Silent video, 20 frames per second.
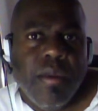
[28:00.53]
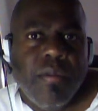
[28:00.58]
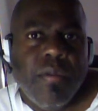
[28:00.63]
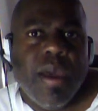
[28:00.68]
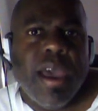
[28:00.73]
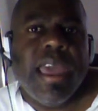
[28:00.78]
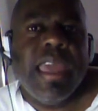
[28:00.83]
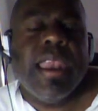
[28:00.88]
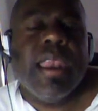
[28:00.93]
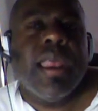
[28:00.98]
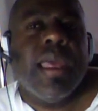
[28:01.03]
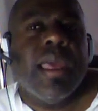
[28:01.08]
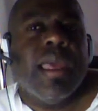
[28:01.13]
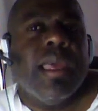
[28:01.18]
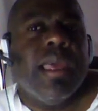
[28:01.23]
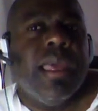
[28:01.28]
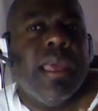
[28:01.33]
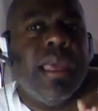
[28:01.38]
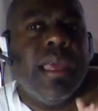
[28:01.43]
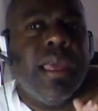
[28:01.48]
Right?
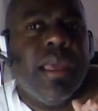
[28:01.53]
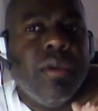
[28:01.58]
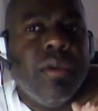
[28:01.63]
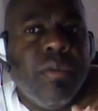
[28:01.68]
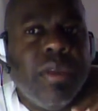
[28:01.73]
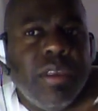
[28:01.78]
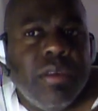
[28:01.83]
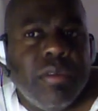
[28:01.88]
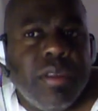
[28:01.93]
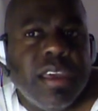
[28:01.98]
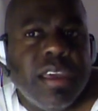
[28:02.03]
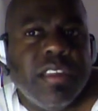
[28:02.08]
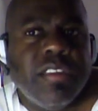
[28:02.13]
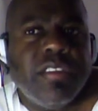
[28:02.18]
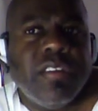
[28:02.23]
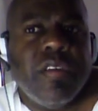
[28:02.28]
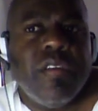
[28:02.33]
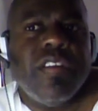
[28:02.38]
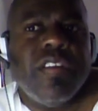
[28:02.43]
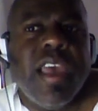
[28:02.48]
When you look at
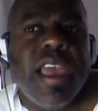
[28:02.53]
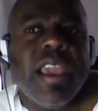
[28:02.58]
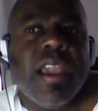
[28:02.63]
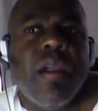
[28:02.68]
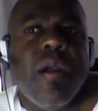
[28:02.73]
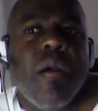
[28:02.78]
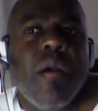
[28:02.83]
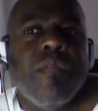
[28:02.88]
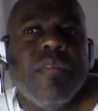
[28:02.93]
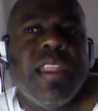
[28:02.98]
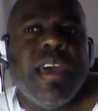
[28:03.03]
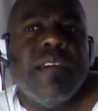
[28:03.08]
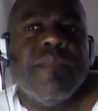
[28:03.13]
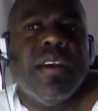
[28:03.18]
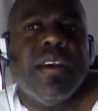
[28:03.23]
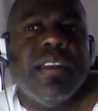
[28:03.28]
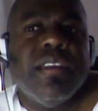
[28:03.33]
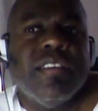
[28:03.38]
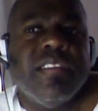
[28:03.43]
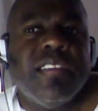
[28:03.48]
Sergei
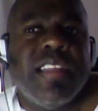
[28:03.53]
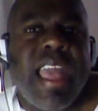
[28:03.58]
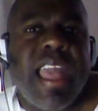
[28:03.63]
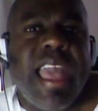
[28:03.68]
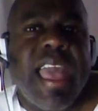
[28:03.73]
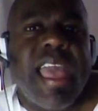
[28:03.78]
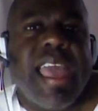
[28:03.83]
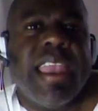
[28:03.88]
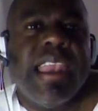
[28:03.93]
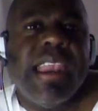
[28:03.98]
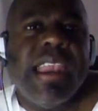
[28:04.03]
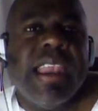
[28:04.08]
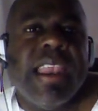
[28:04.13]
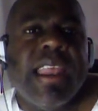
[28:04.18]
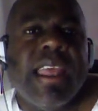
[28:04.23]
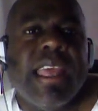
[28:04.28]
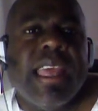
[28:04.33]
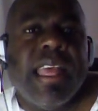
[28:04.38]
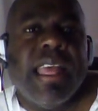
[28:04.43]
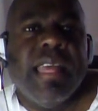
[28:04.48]
Kovalev, understand
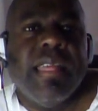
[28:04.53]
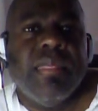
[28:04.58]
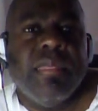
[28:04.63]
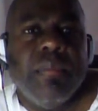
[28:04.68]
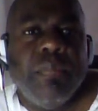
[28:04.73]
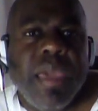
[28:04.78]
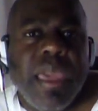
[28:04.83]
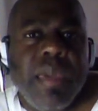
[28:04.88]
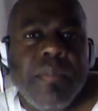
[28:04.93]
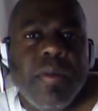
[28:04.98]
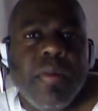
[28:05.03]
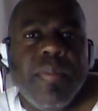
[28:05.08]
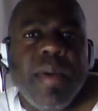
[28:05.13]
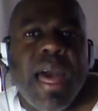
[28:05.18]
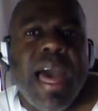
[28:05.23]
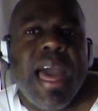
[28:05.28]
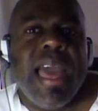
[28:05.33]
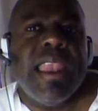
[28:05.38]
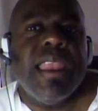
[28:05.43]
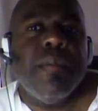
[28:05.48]
the people
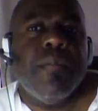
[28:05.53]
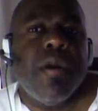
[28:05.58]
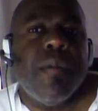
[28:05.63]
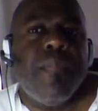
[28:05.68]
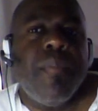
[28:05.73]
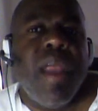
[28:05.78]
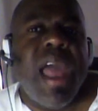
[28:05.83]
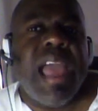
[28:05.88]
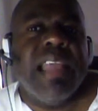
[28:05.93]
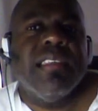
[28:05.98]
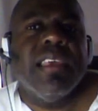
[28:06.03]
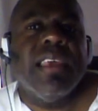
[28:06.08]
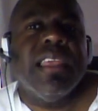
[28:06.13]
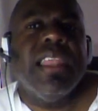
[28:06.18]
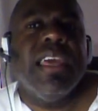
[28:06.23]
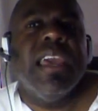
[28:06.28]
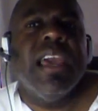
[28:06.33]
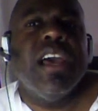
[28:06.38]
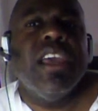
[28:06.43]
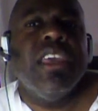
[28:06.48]
behind him are
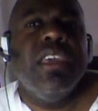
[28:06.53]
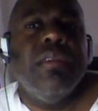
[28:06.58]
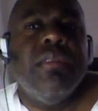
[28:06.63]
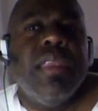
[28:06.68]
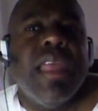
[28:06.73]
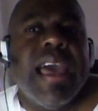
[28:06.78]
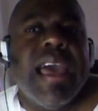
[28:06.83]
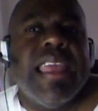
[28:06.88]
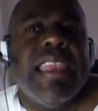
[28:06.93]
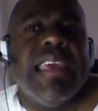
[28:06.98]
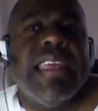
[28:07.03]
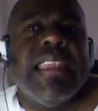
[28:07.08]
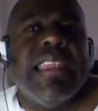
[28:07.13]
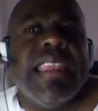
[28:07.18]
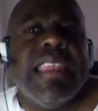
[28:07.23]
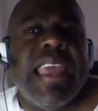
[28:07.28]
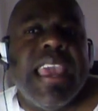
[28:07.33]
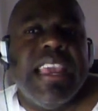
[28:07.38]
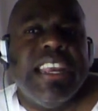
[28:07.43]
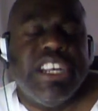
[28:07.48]
practically a
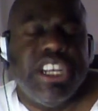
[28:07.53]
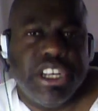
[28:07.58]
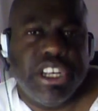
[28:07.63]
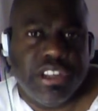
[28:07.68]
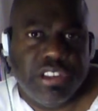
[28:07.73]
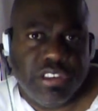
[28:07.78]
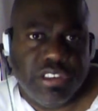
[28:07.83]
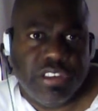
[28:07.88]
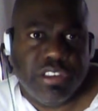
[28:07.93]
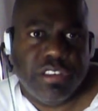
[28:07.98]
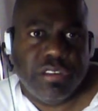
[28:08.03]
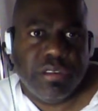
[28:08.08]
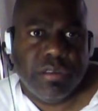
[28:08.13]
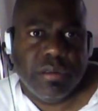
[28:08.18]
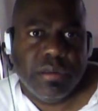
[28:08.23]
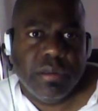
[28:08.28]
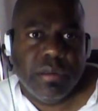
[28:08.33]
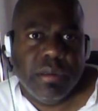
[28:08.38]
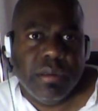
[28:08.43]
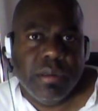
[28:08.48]
United Nations.
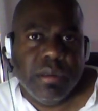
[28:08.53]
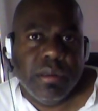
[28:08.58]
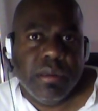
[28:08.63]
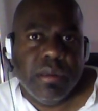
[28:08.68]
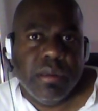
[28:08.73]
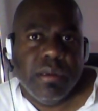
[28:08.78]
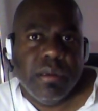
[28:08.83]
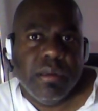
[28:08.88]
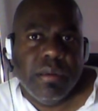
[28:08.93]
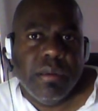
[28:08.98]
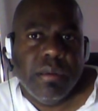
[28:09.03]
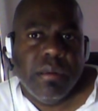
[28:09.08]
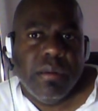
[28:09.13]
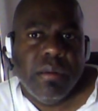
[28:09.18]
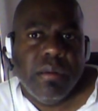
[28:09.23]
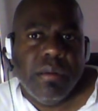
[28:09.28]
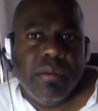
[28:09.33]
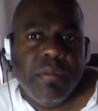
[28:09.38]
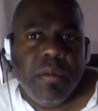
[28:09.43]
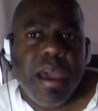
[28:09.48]

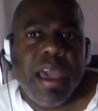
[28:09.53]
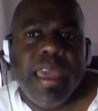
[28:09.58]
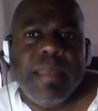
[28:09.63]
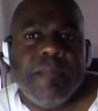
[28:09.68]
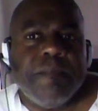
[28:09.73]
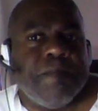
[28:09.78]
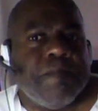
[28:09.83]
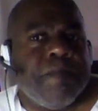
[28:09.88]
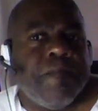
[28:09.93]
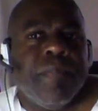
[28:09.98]
Right?